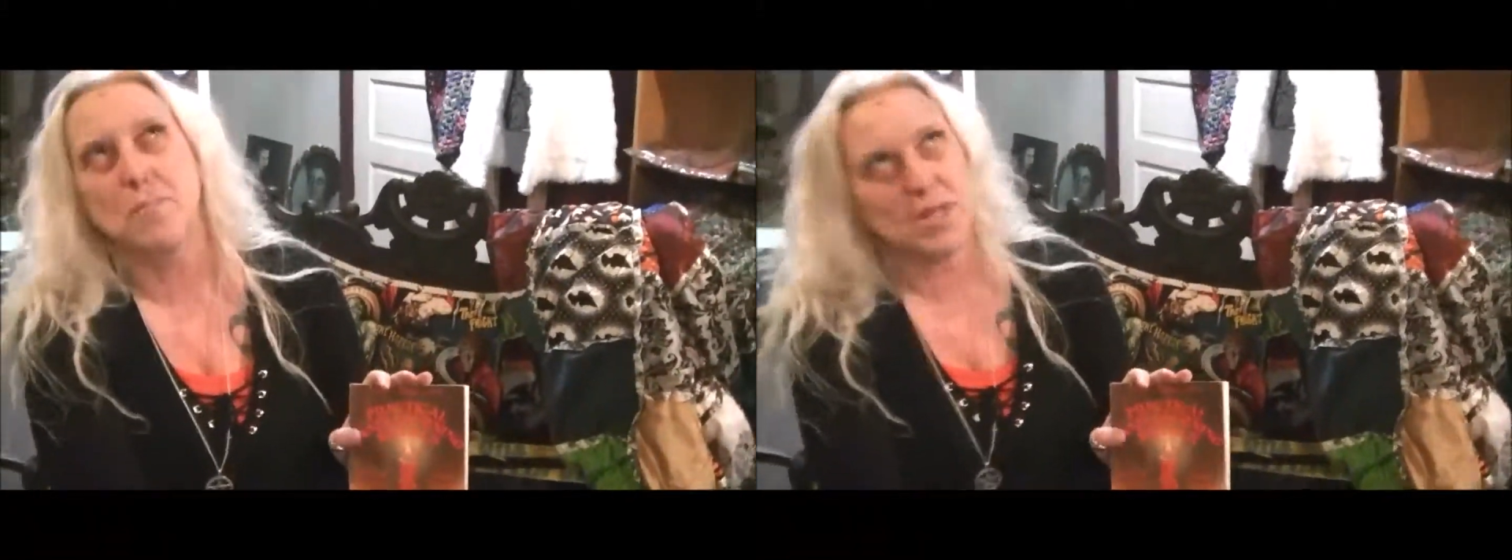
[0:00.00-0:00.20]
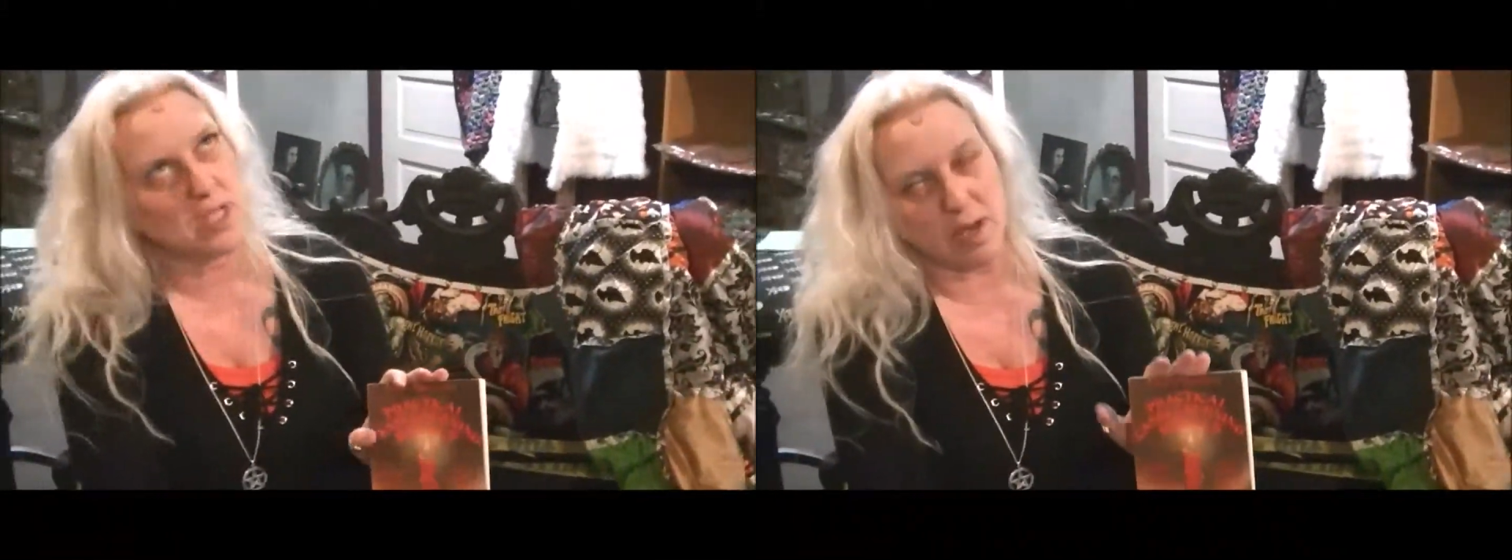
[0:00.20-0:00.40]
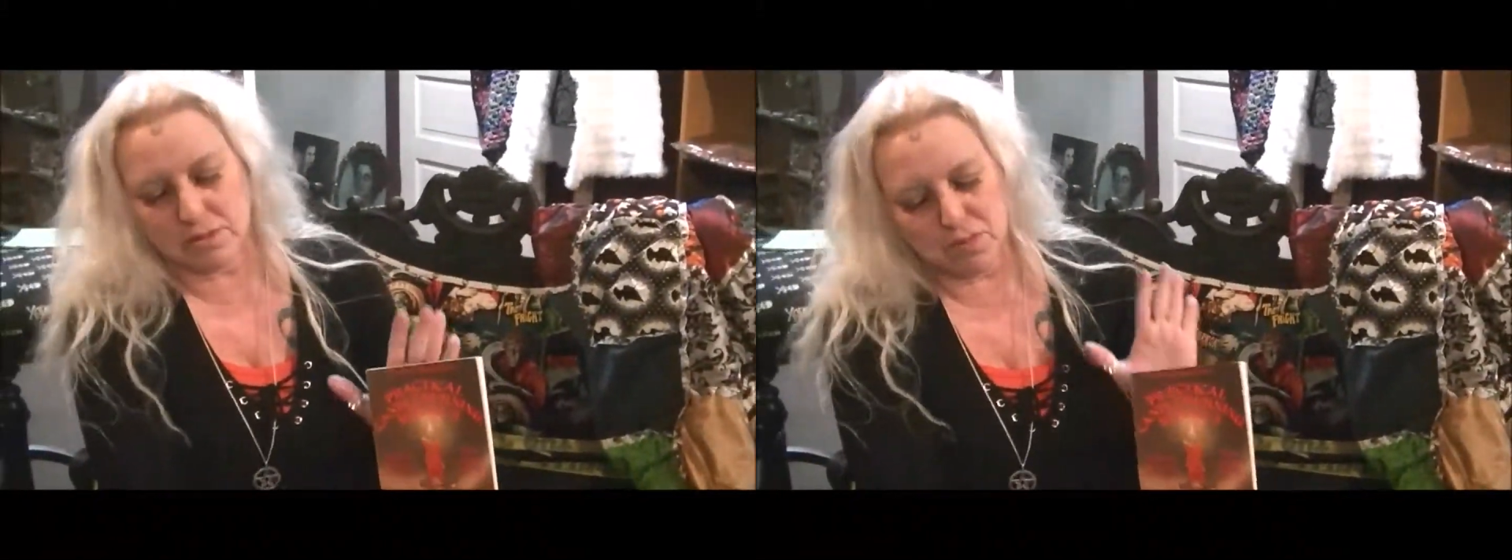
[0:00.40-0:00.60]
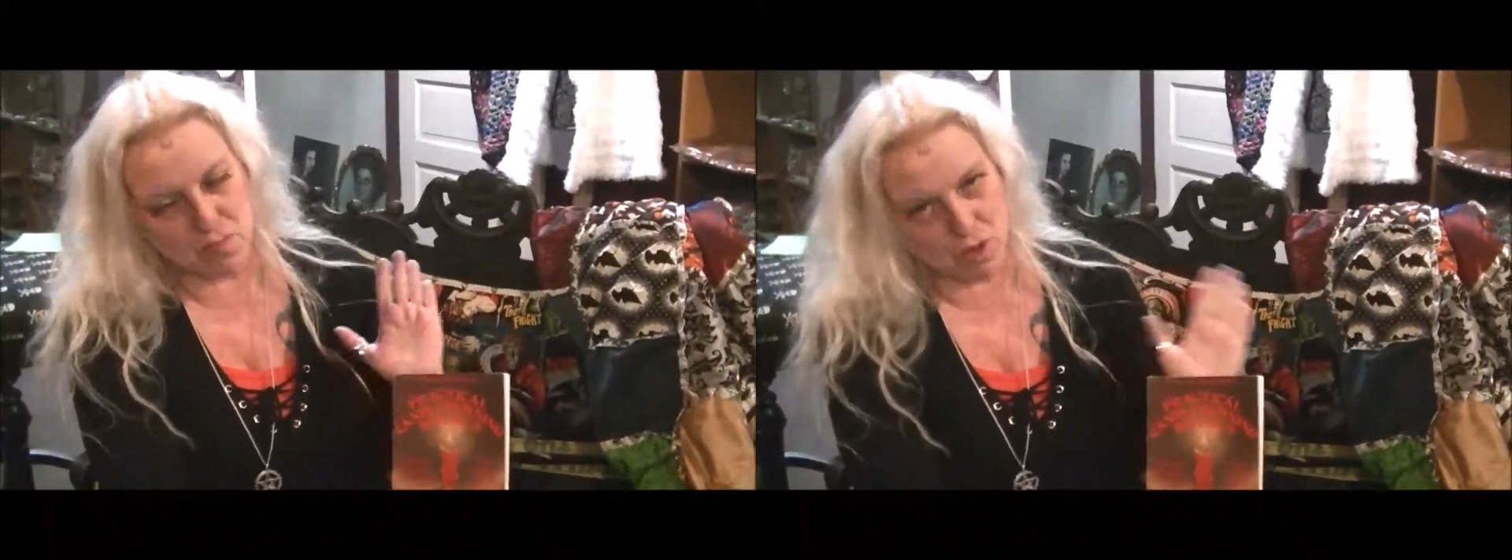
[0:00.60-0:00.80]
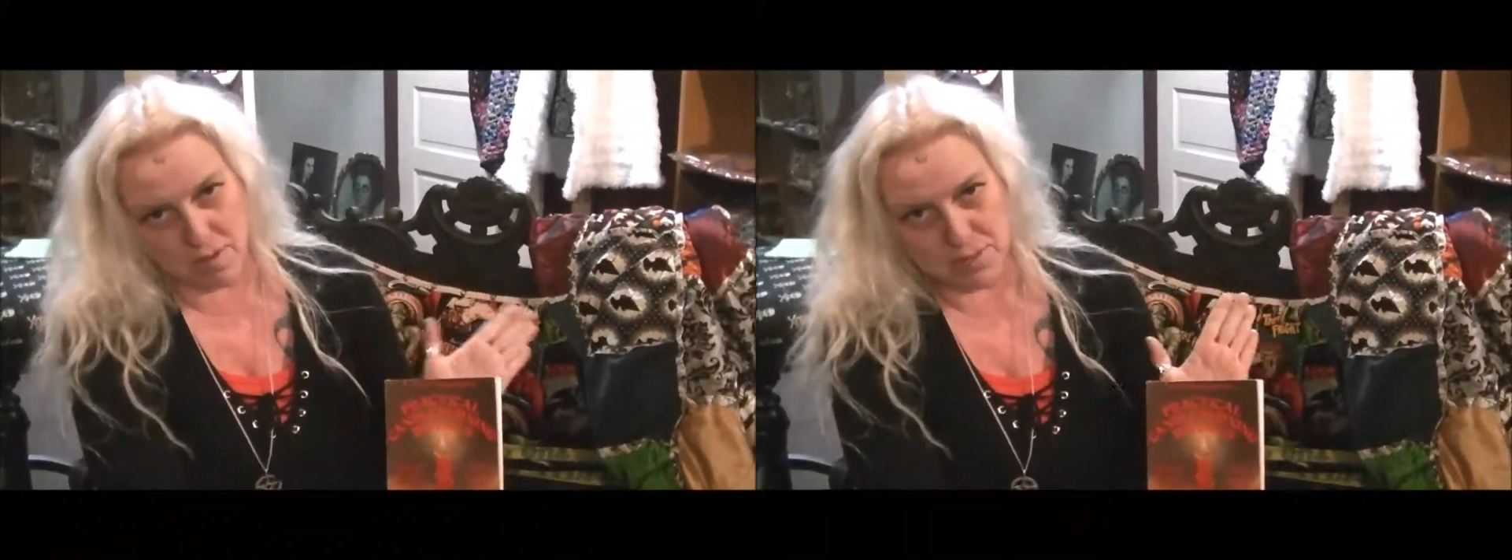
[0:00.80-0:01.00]
many times people
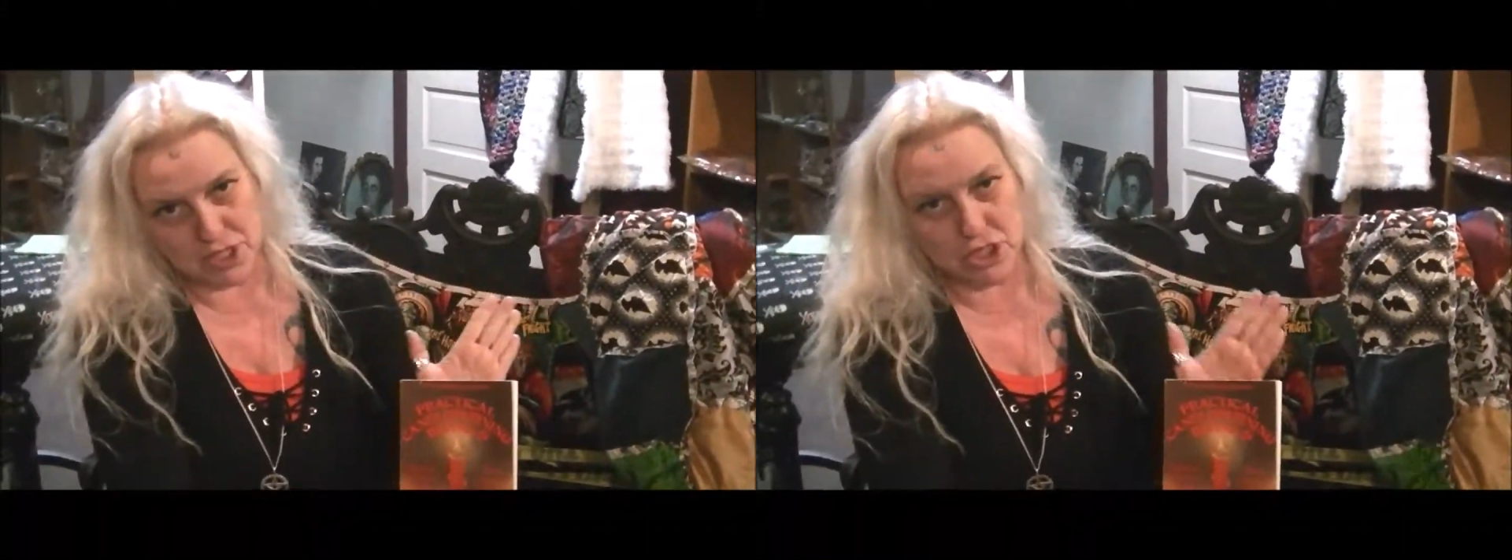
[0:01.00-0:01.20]
come in the